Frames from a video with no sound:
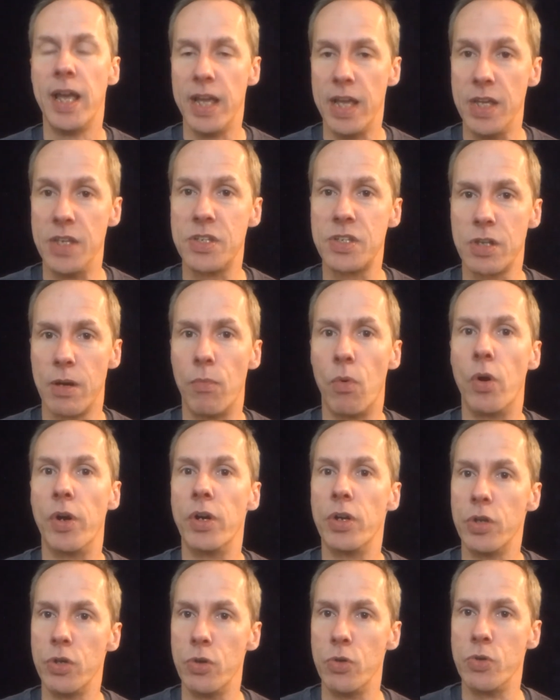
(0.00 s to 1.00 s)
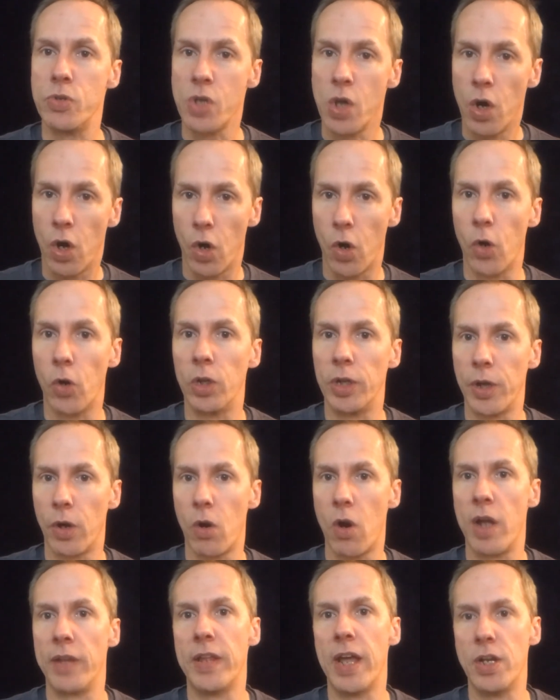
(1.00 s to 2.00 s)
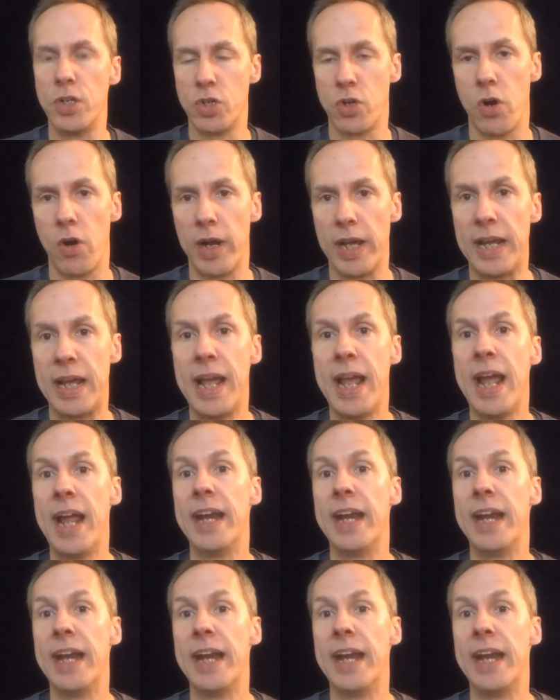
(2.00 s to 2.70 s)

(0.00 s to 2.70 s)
is someone who's earlier on that journey.